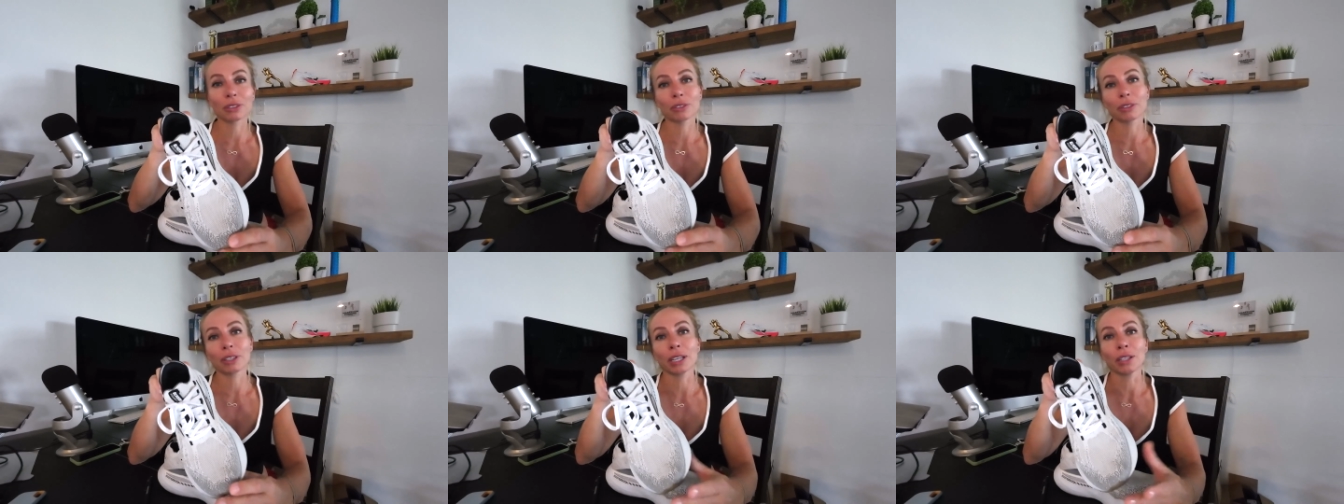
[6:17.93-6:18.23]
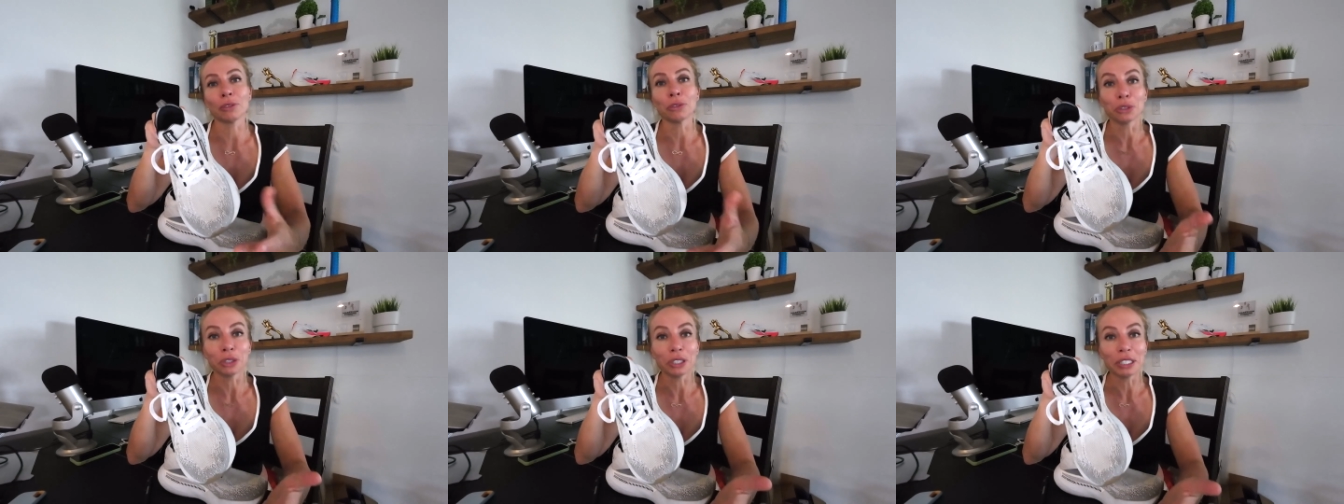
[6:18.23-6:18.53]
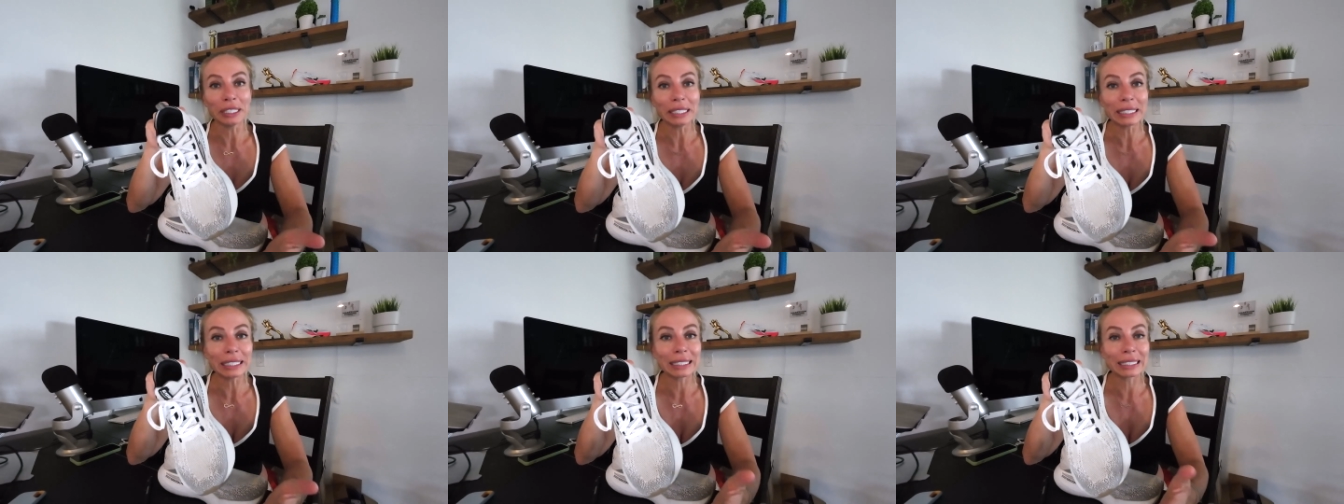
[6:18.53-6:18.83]
okay, I don't
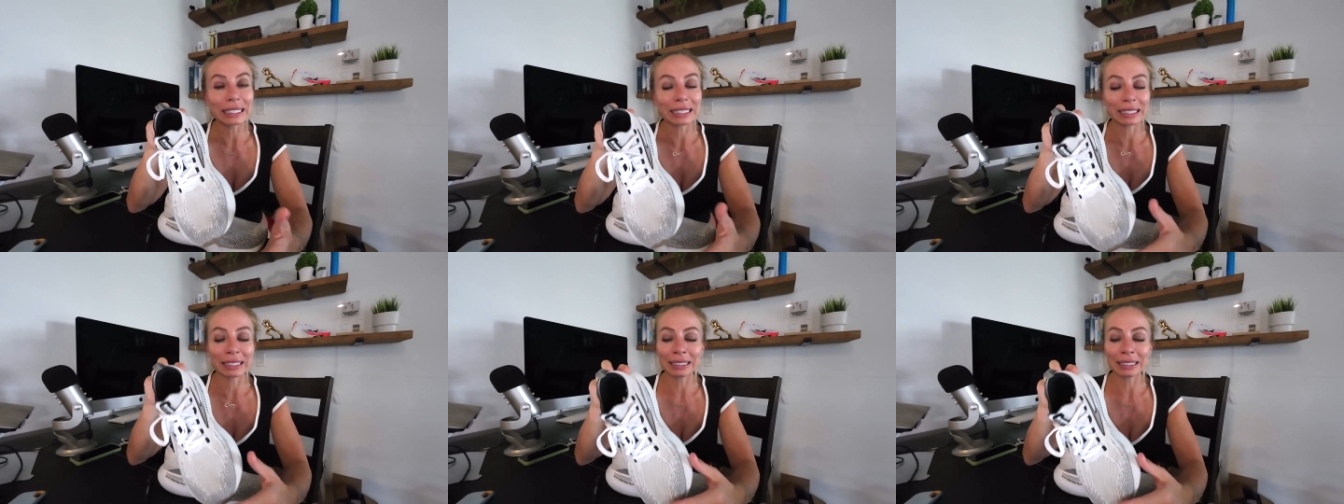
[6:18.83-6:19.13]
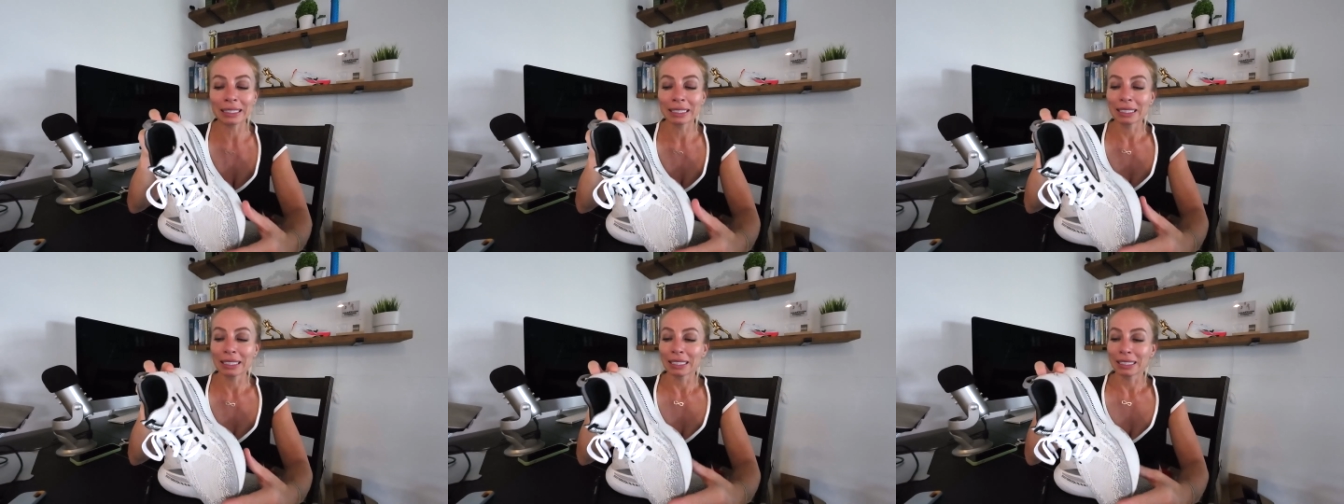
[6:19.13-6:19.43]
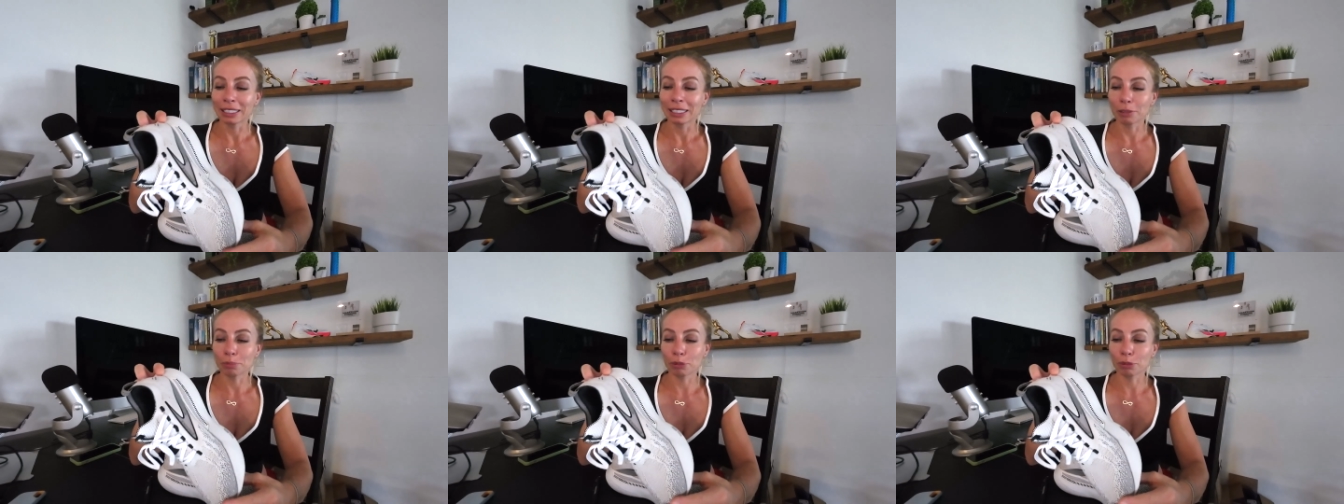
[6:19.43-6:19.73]
need anything
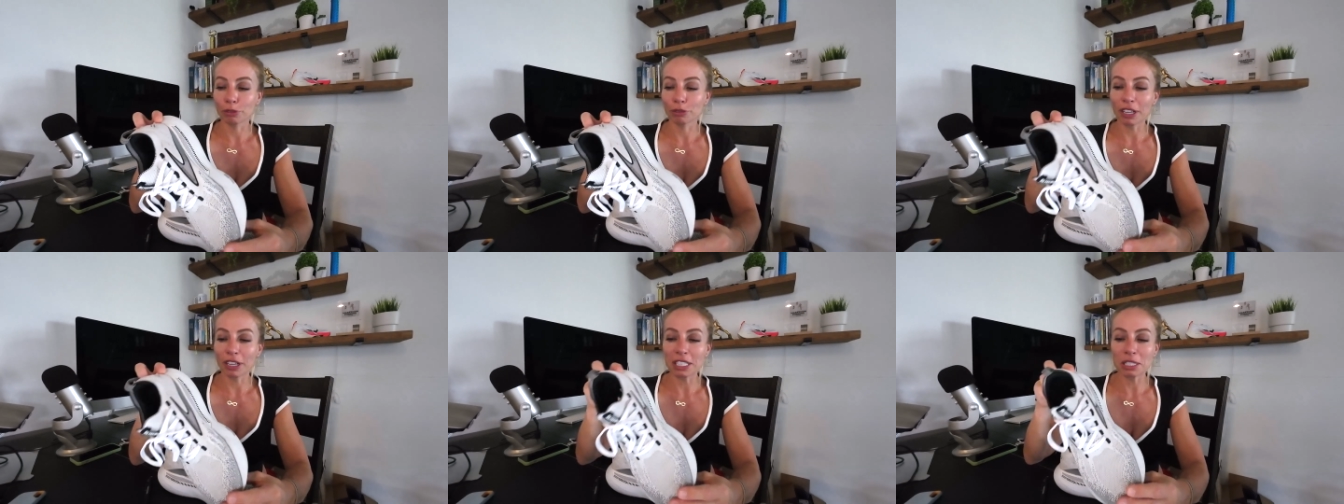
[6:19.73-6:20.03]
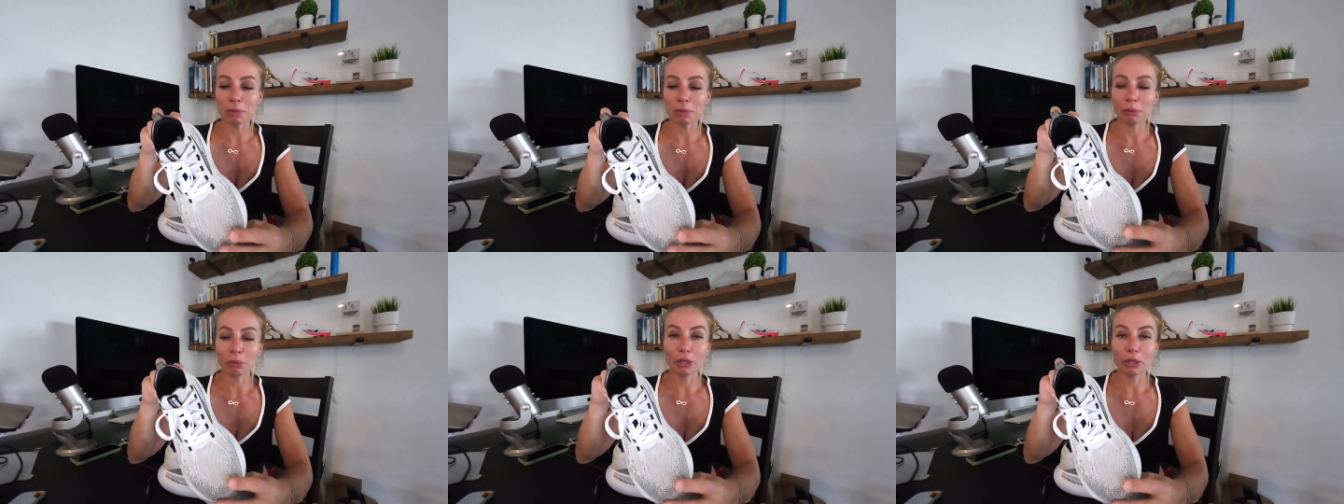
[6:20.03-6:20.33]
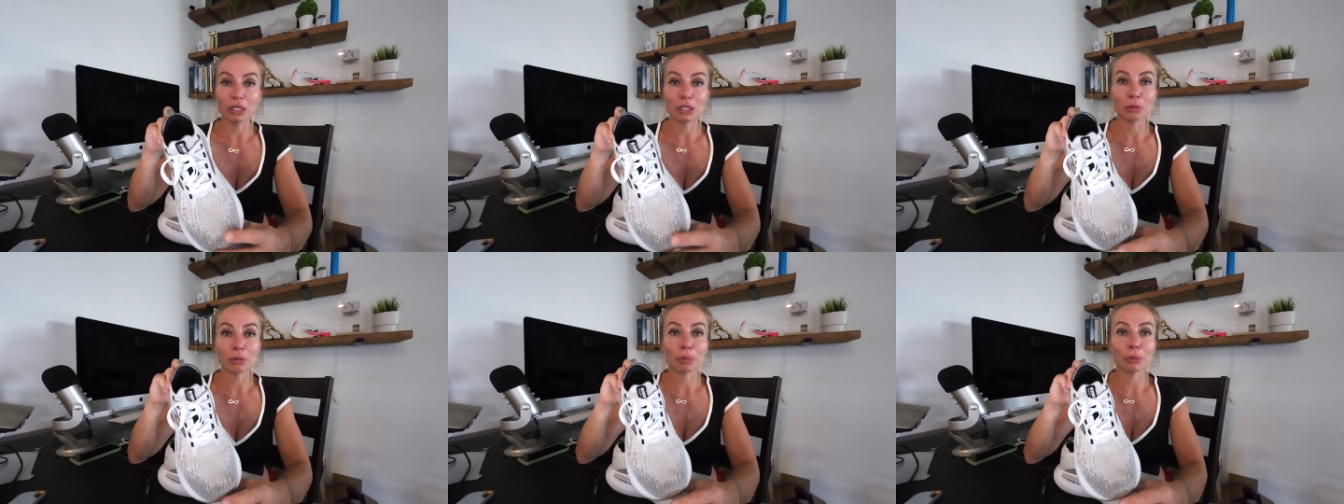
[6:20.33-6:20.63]
that provides me with
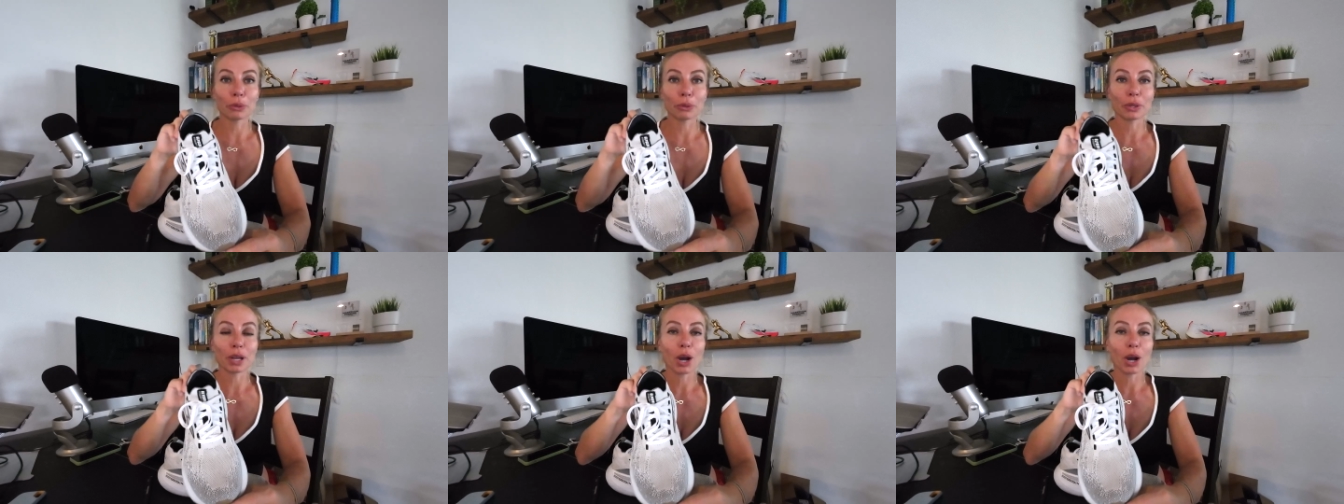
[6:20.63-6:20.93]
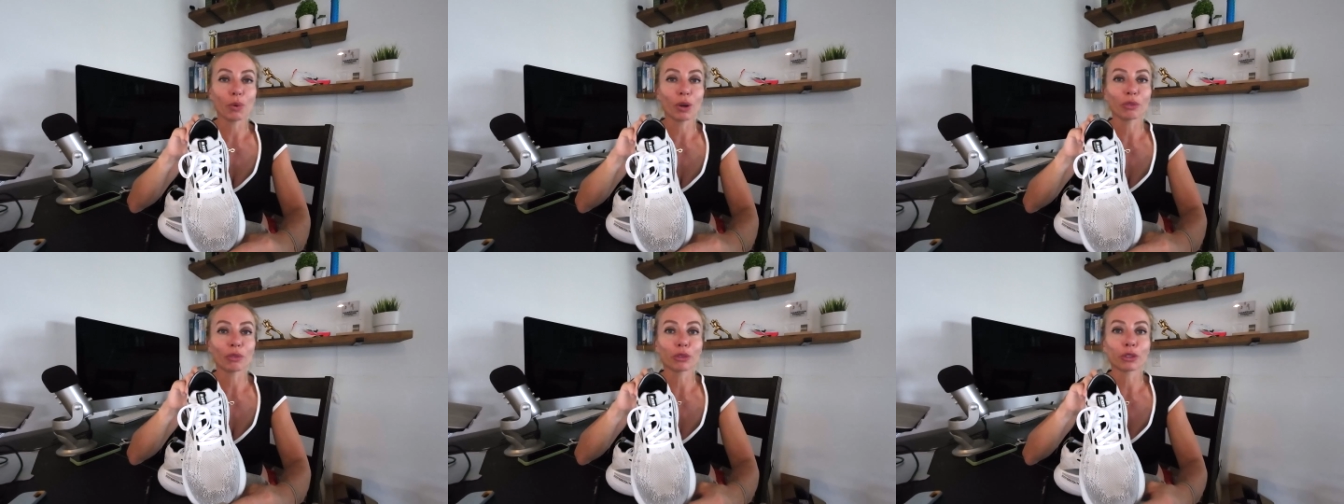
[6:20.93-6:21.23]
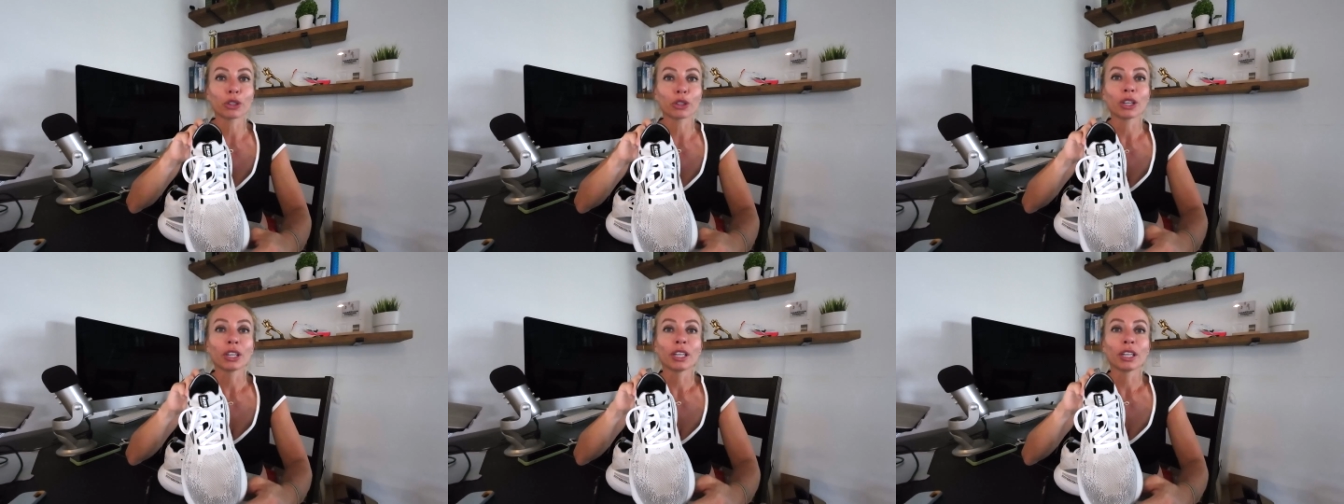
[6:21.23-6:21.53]
support. However,